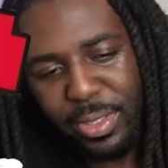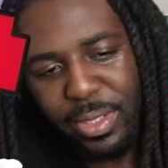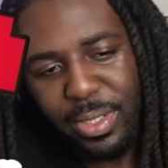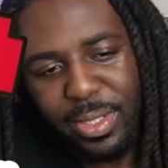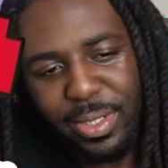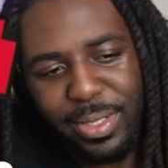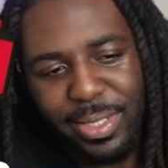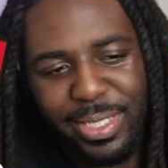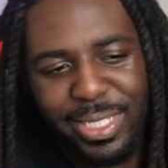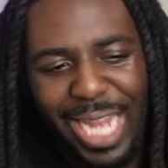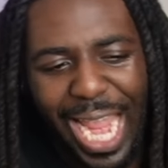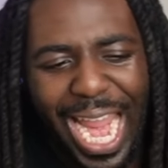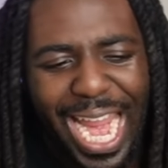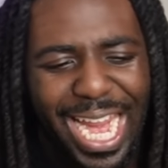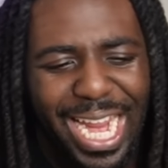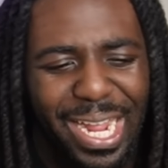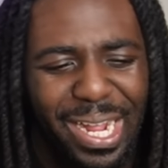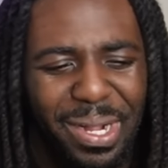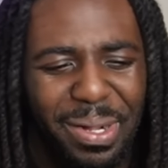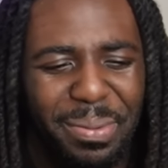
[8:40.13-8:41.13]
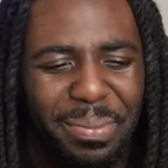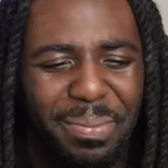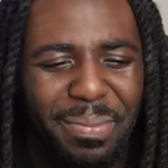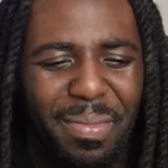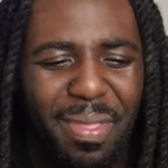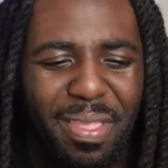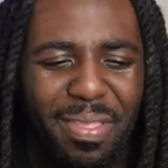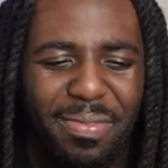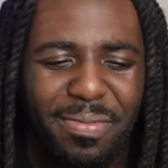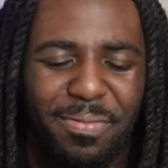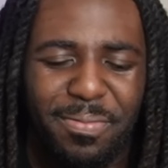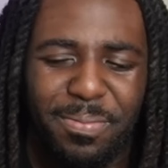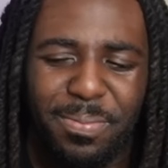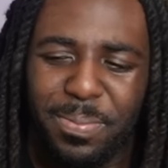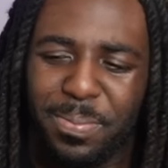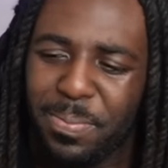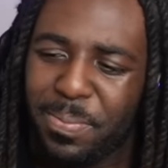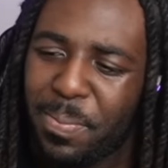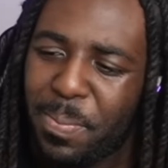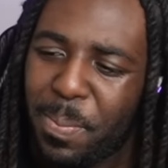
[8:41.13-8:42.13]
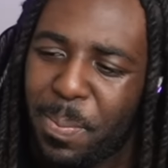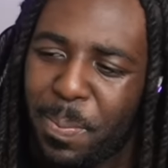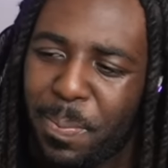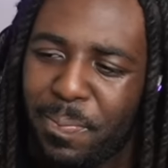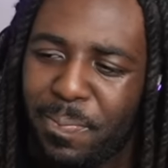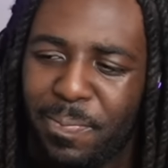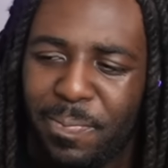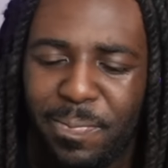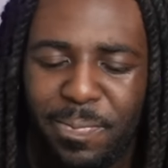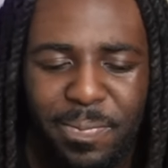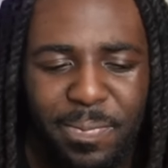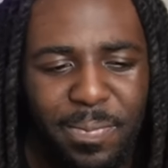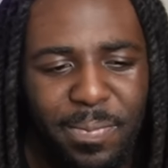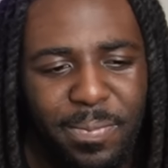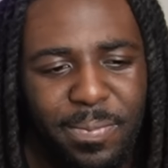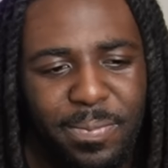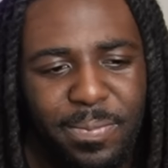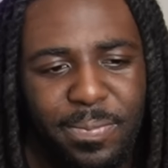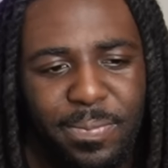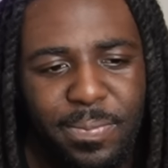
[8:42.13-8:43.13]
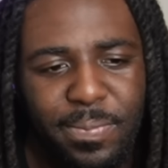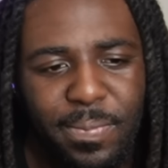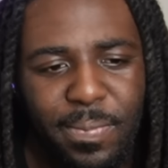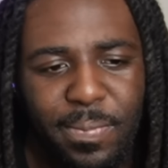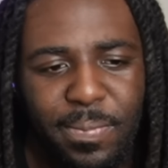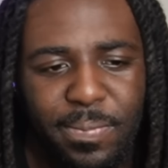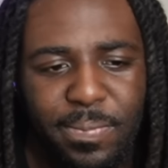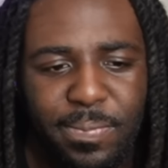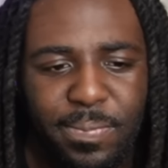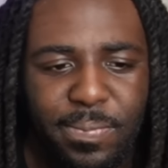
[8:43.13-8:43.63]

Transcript: Rigby, Damn. he's not even doing the debit. It's audit.